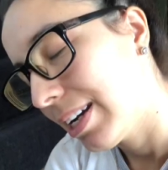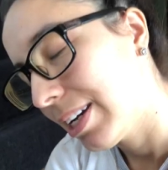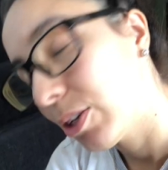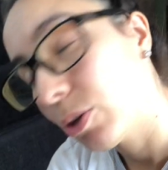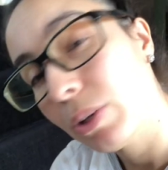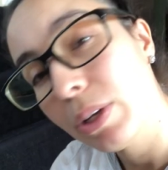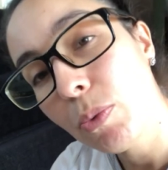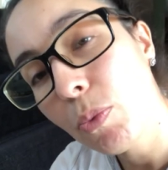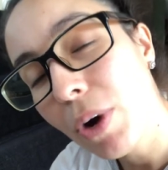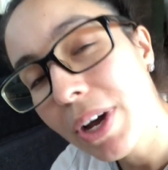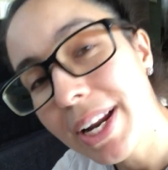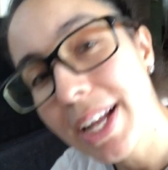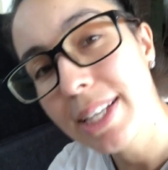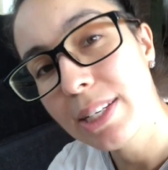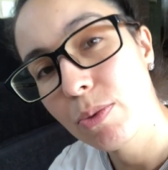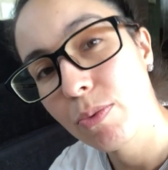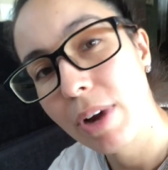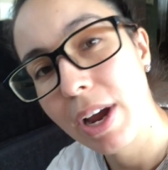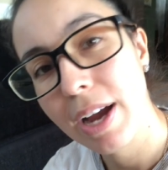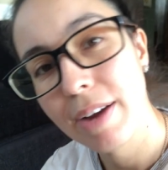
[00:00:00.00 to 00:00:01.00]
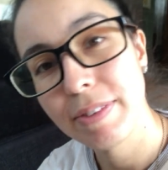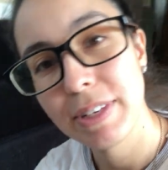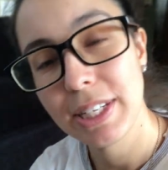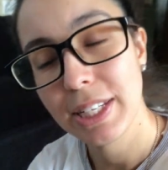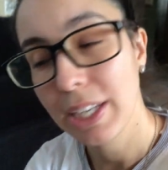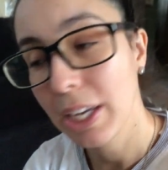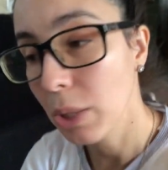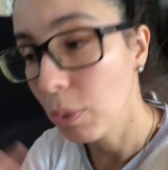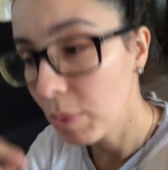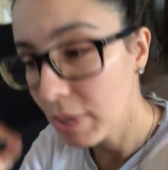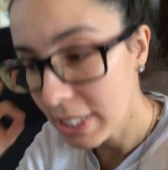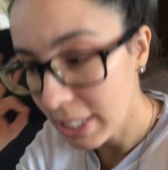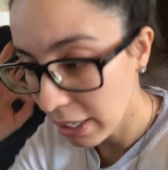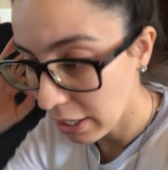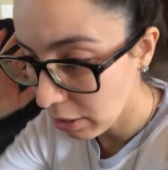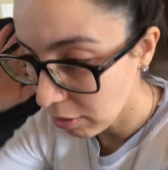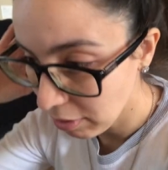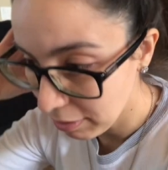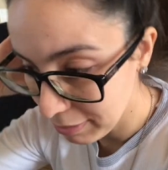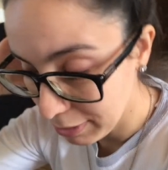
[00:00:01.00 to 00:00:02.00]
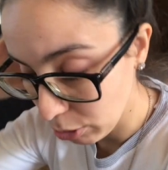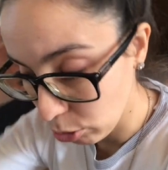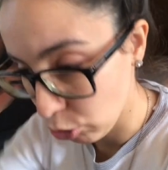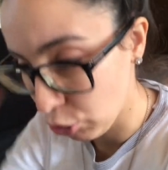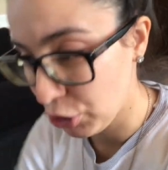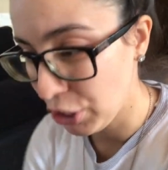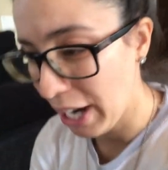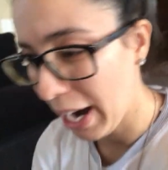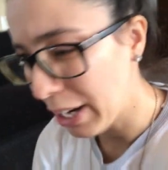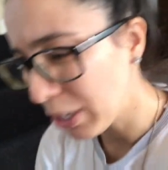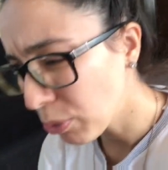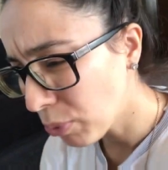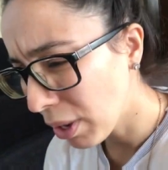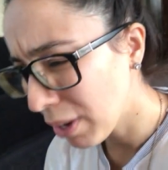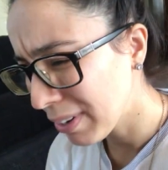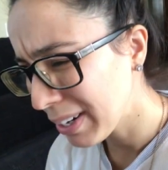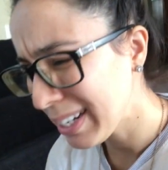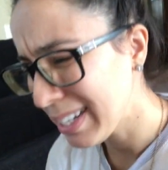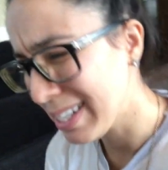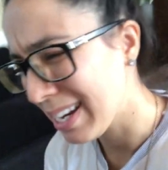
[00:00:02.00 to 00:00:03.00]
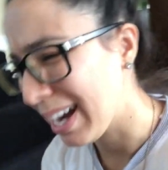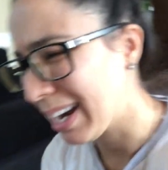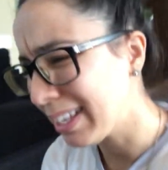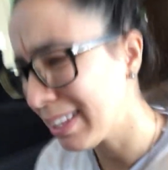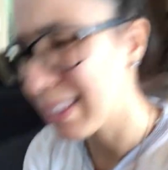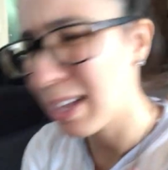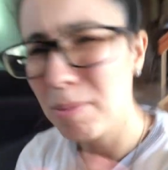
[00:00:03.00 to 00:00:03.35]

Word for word: And only one has arrived and the other one's not gonna arrive till January 9th.